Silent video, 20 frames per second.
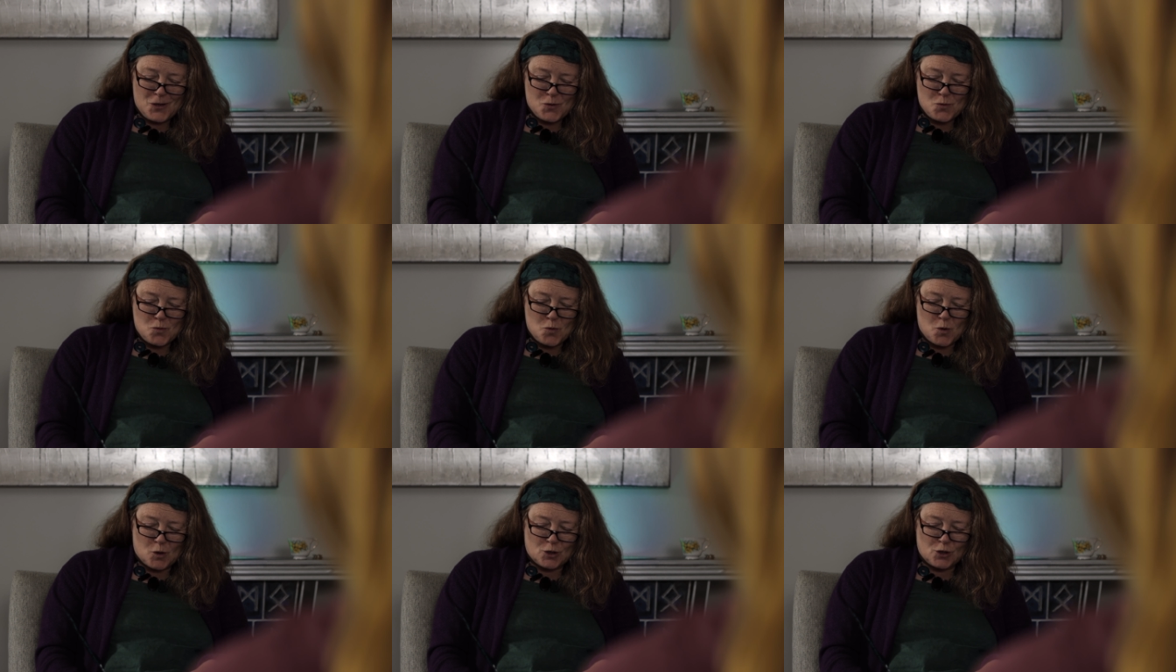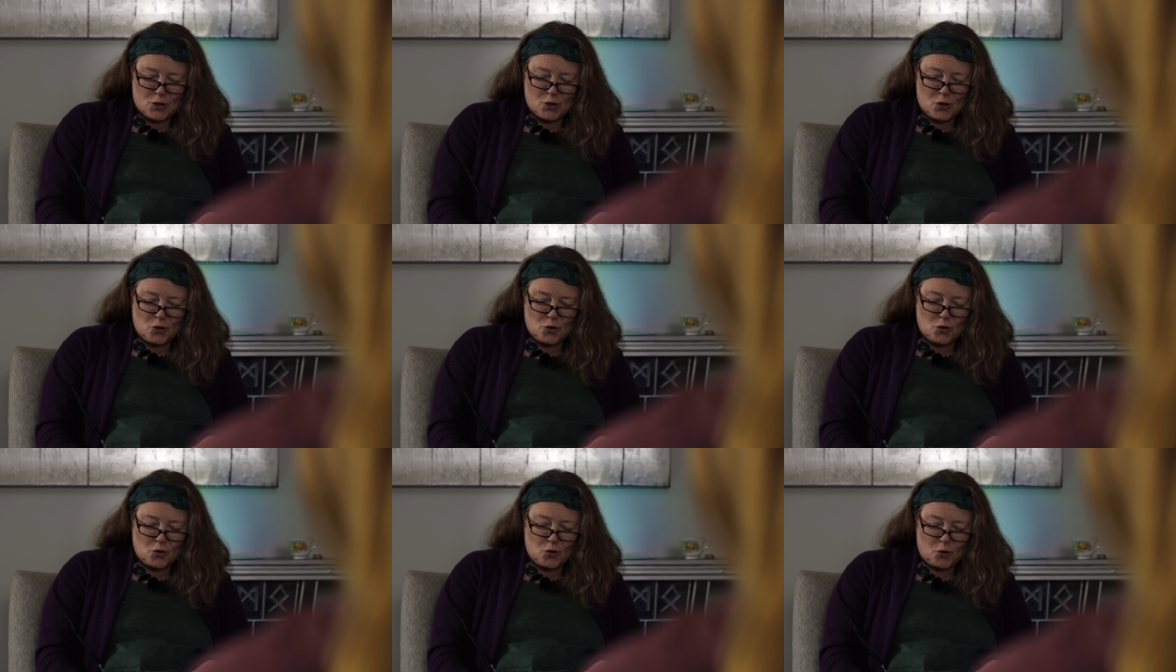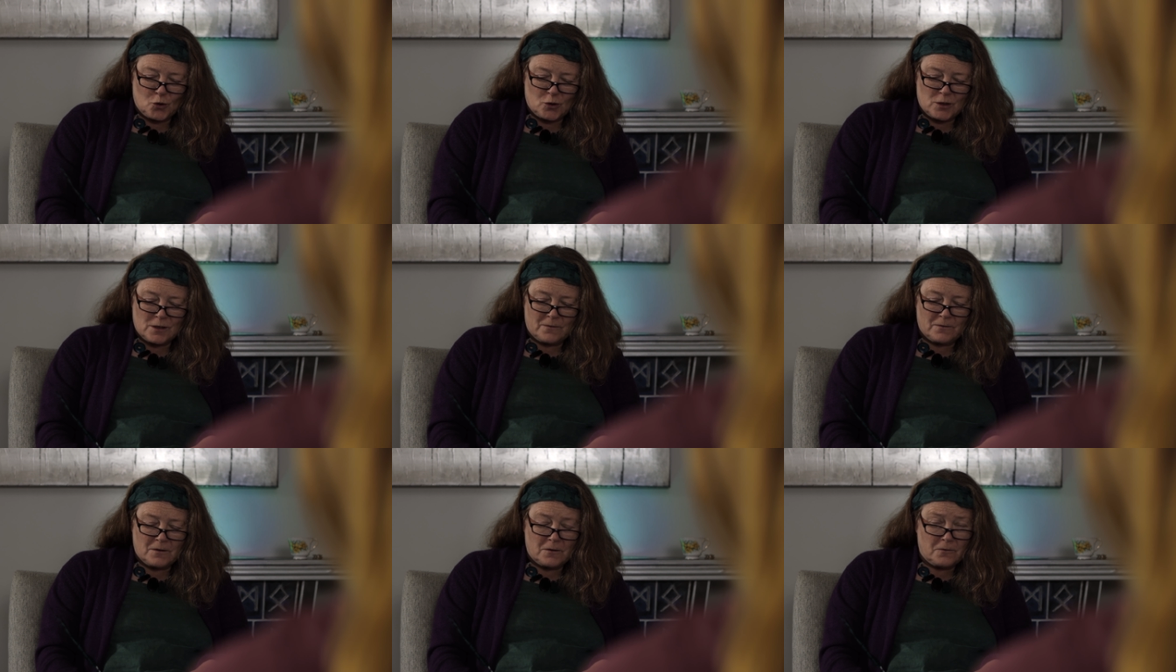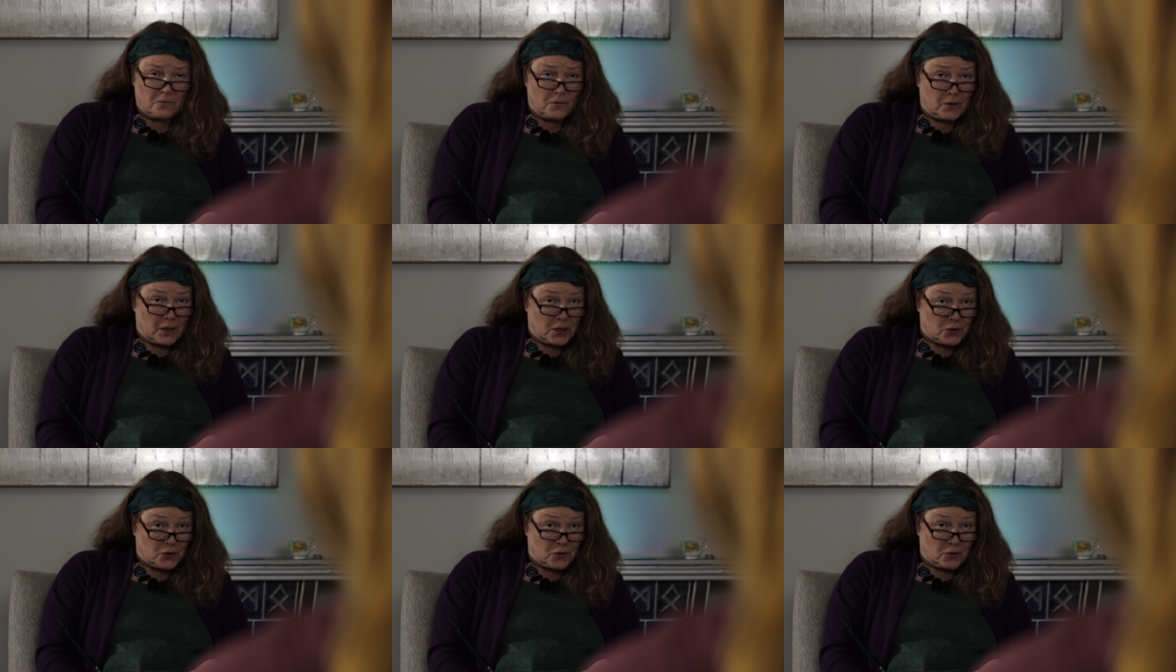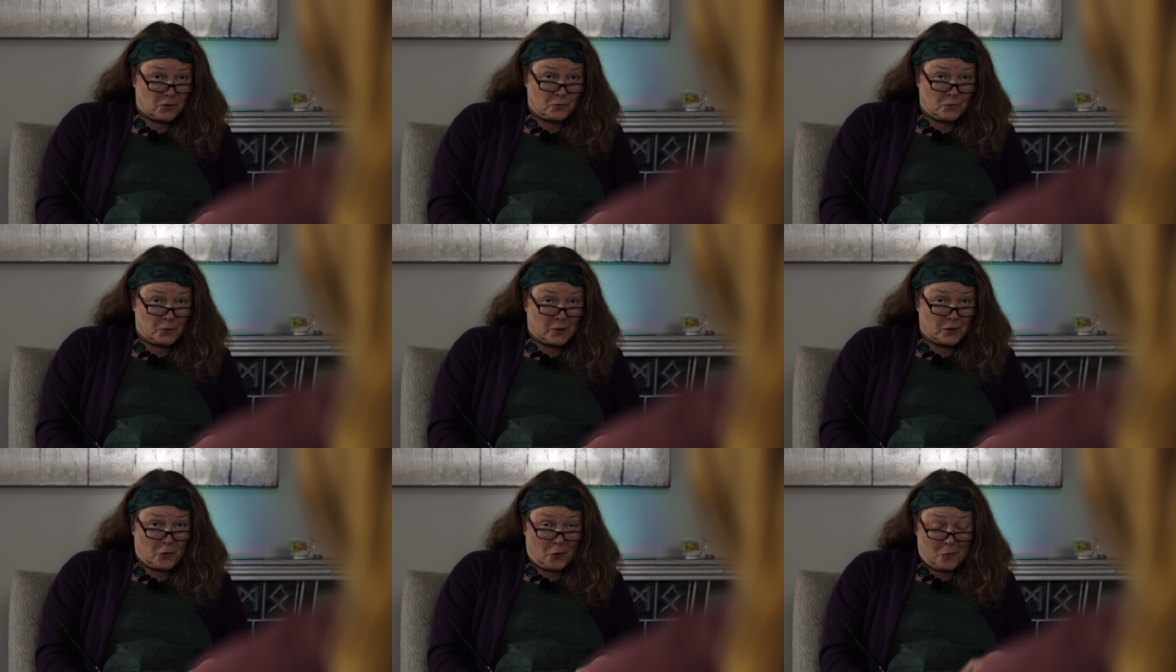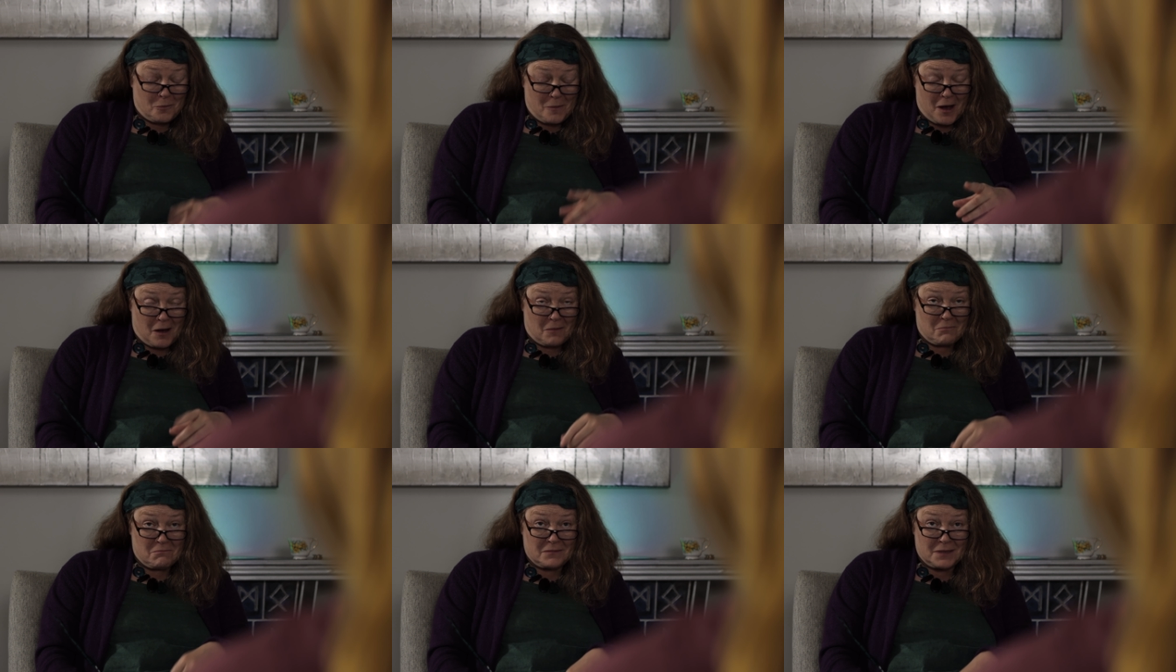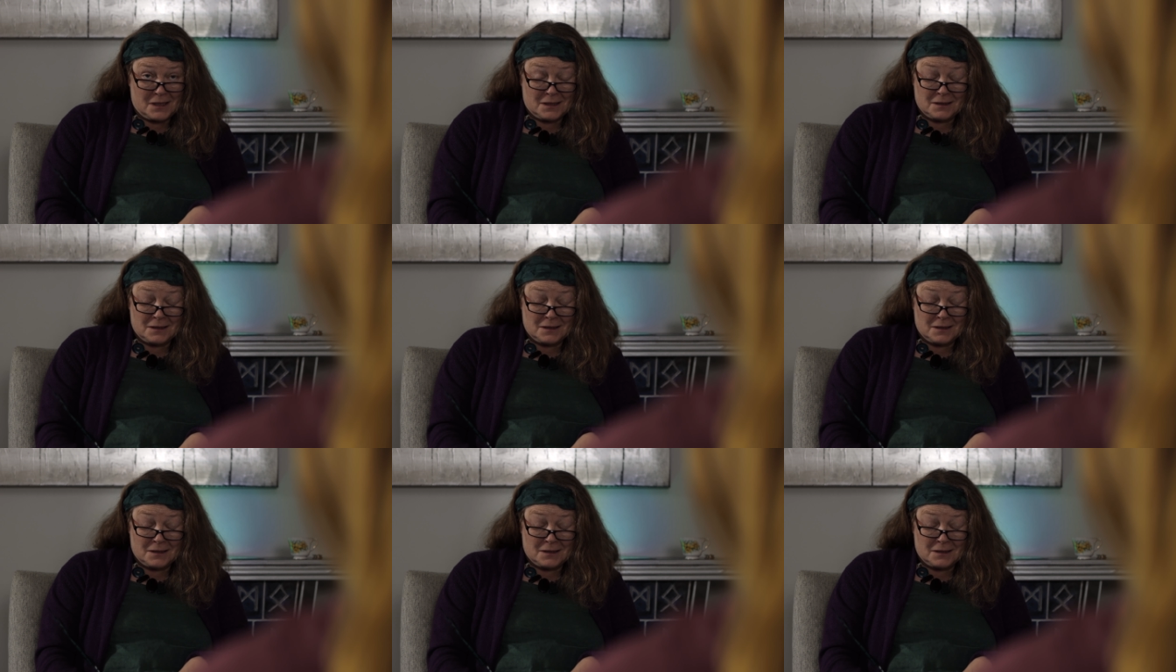What's the source of the friction with your mum?